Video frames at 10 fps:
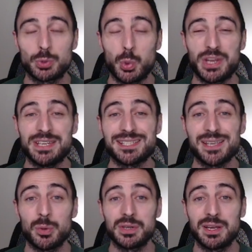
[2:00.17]

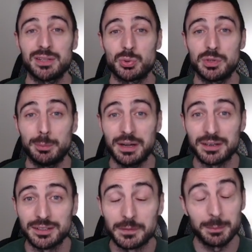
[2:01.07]
2700 mark.
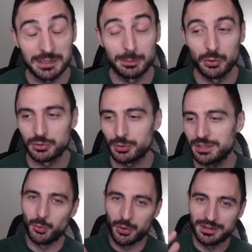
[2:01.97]
Mind blowing, right?
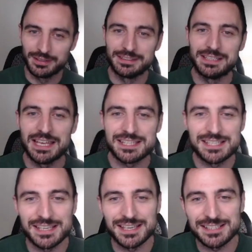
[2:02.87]
Well,
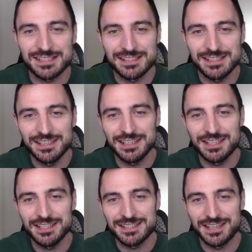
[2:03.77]
let's see
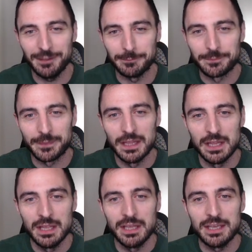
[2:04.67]
his game.
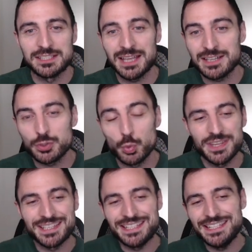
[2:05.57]
He starts
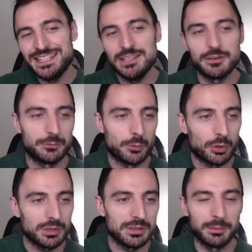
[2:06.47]
with
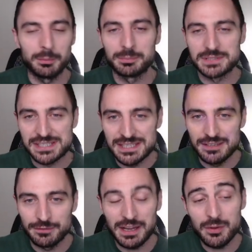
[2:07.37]
e4,
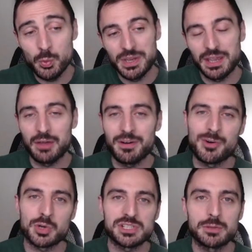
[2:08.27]
c5. We have
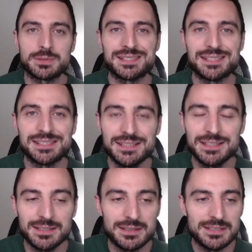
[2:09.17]
ourselves
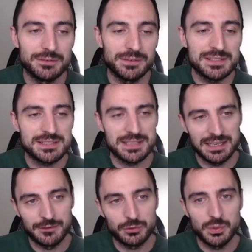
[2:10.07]
Sicilian defense, knight
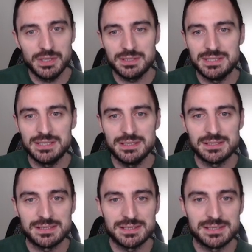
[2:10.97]
f3,
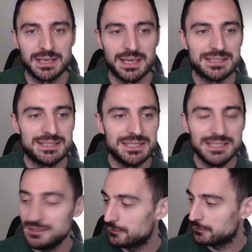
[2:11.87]
d6,
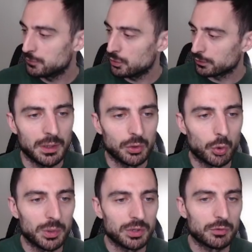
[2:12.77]
d4,
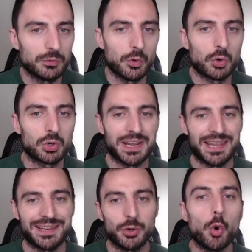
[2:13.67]
going for
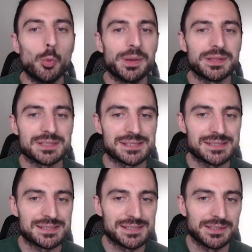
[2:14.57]
an open
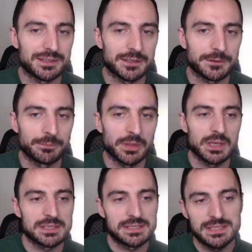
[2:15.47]
Sicilian here.
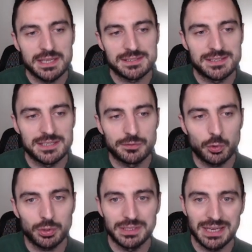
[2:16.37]
C takes
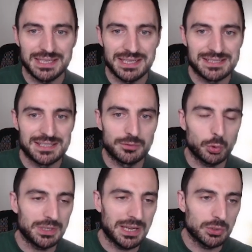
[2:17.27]
d4, knight takes d4,
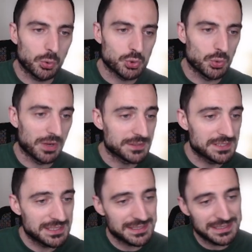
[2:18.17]
knight goes to
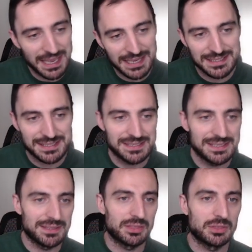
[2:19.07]
f6, knight
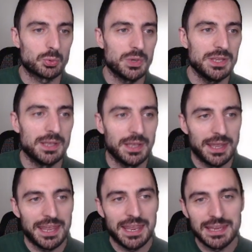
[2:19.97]
c3,
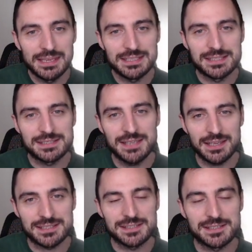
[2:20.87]

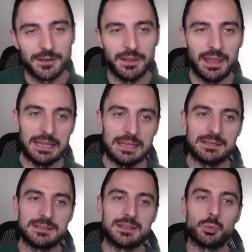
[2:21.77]
a6,
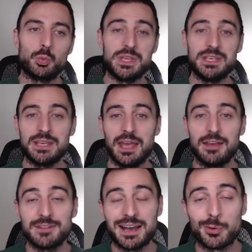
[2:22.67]
and we have
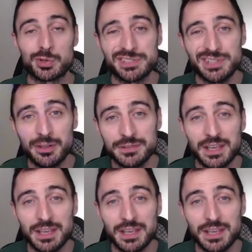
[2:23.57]
ourselves